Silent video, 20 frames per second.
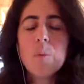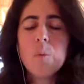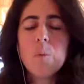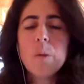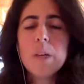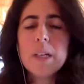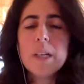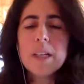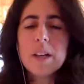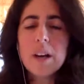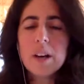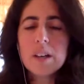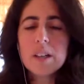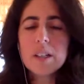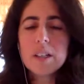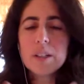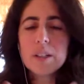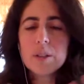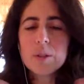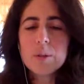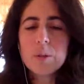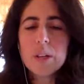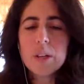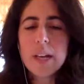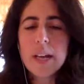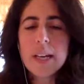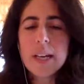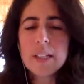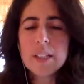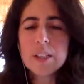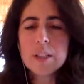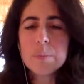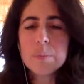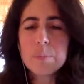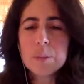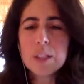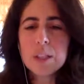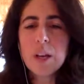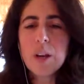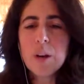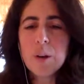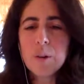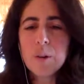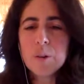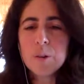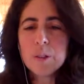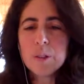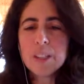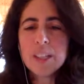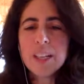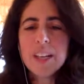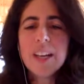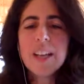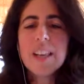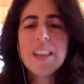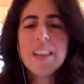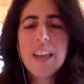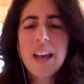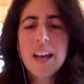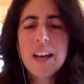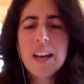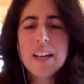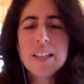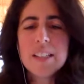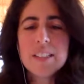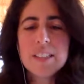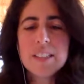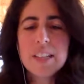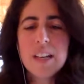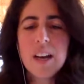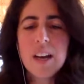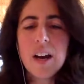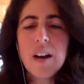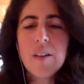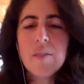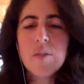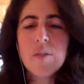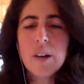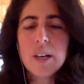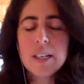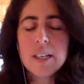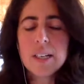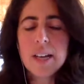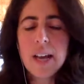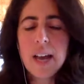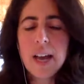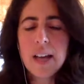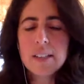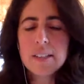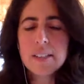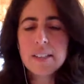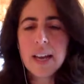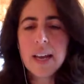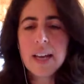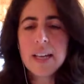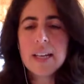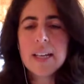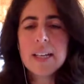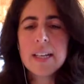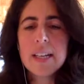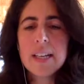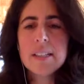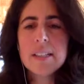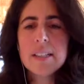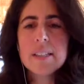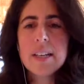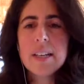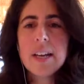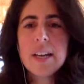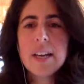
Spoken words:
we are going to sort of explode that idea of what an essay is